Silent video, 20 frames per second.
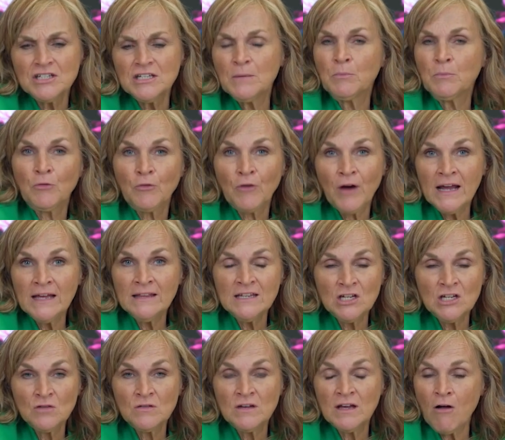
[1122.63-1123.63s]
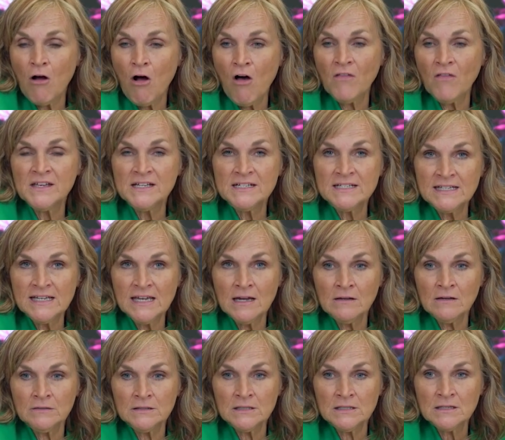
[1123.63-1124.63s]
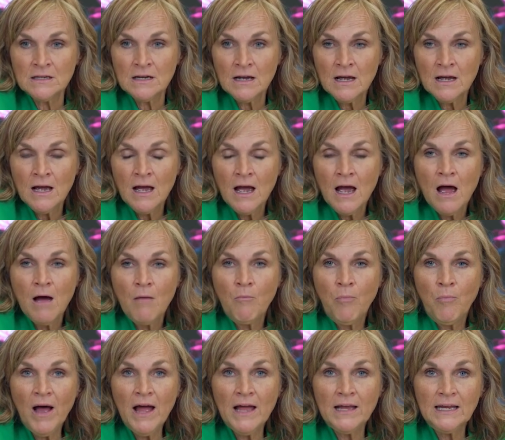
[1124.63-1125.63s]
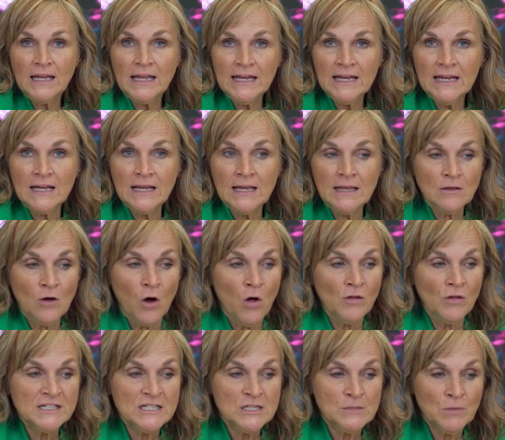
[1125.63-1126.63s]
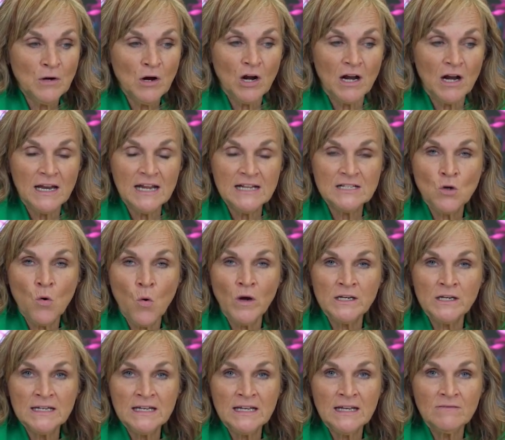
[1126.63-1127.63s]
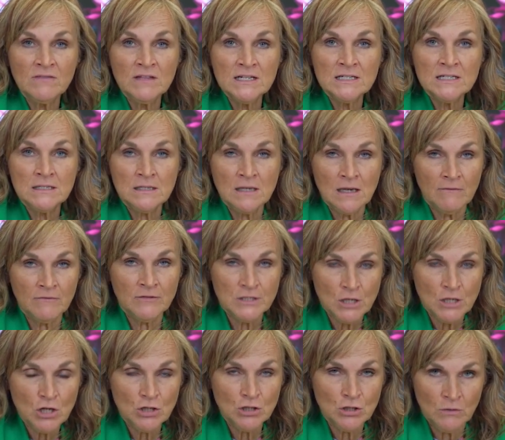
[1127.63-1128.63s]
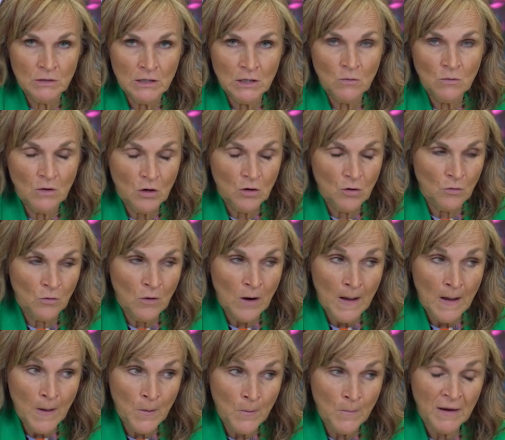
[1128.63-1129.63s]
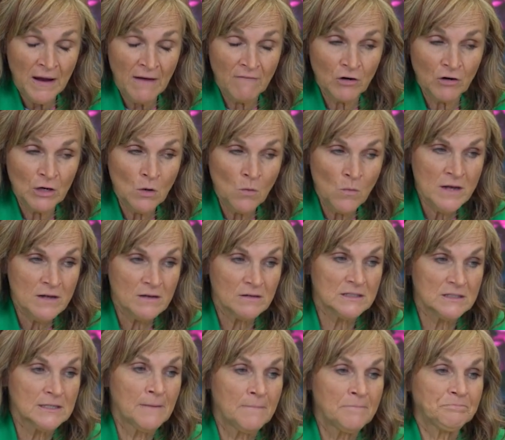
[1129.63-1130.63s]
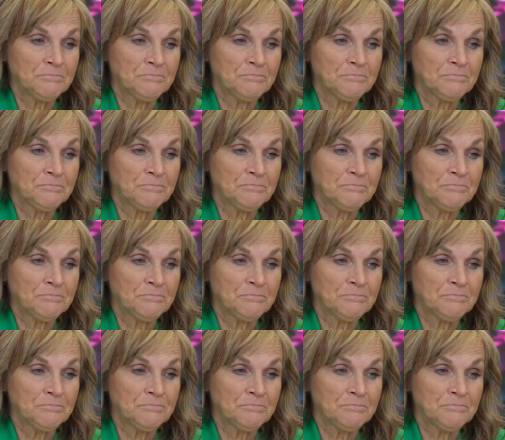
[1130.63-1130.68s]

pray that you get all these gifts, but the Holy Spirit is going to give these gifts to whomever he wills.